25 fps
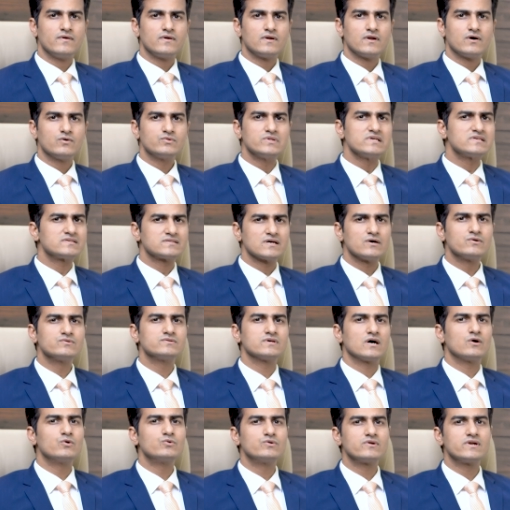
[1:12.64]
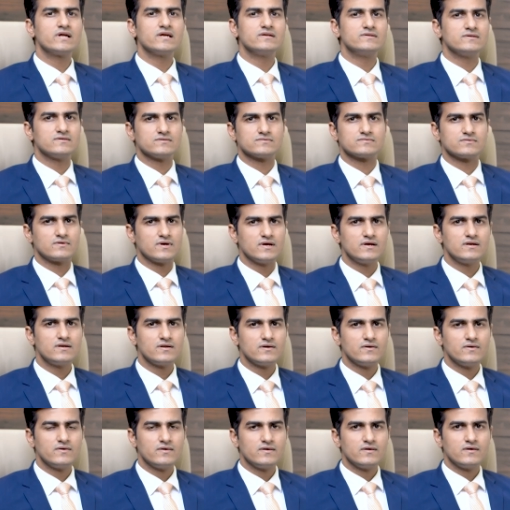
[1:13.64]
Now, this sounds outrageous, right?
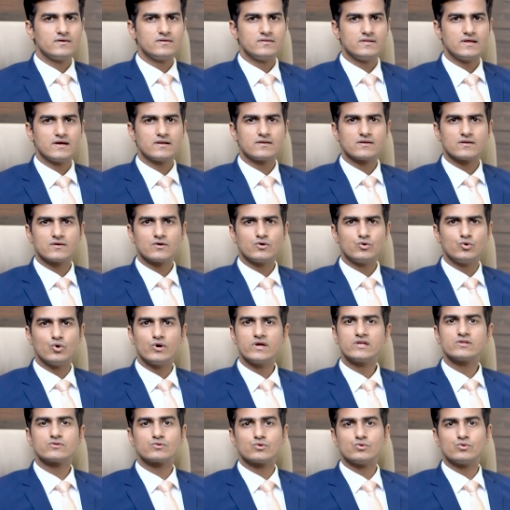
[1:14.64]
That going